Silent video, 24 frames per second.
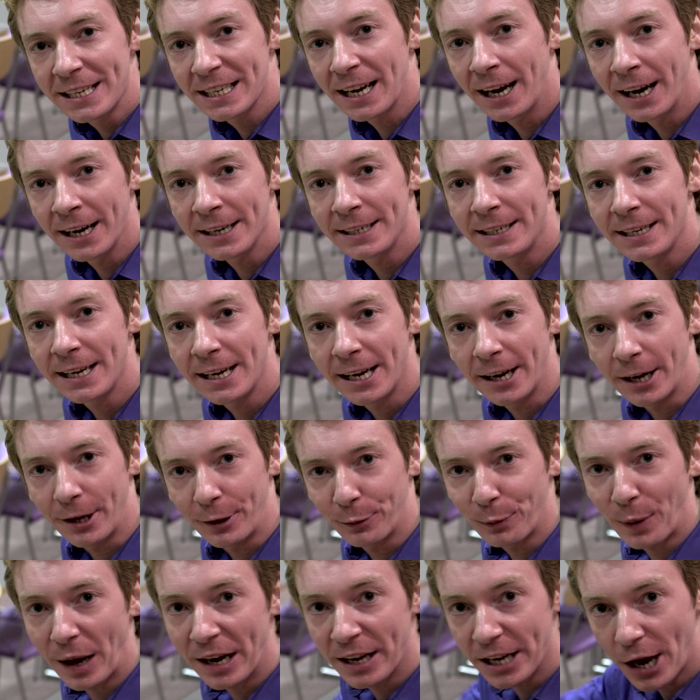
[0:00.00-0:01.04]
this
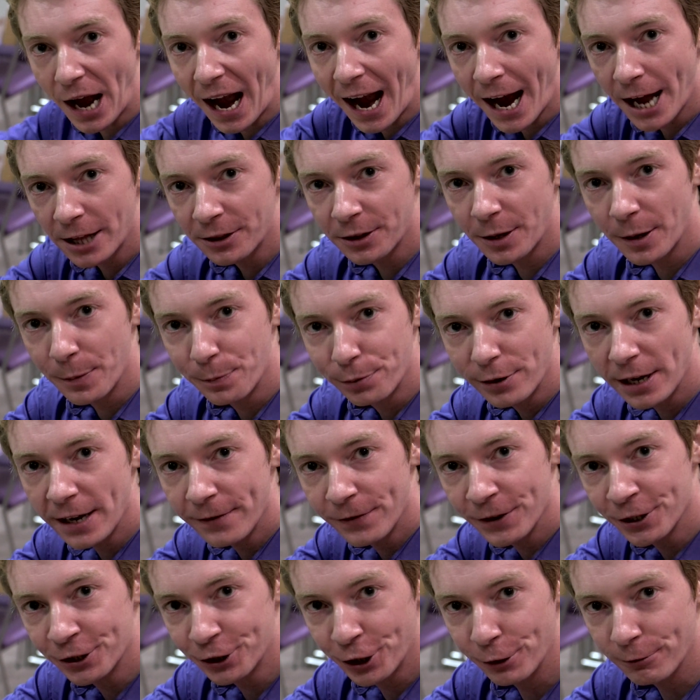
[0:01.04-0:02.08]
idea, when you add the
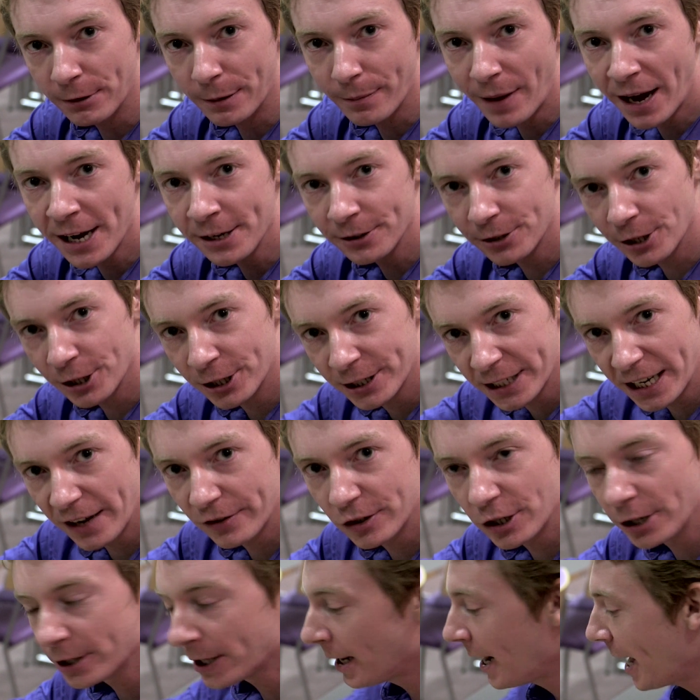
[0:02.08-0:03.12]
previous 2 remainders
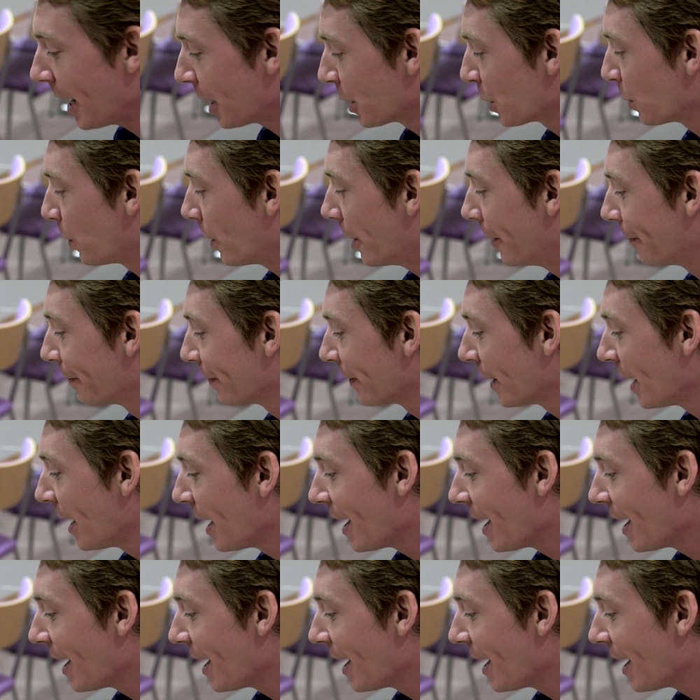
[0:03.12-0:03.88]
gives you the next one,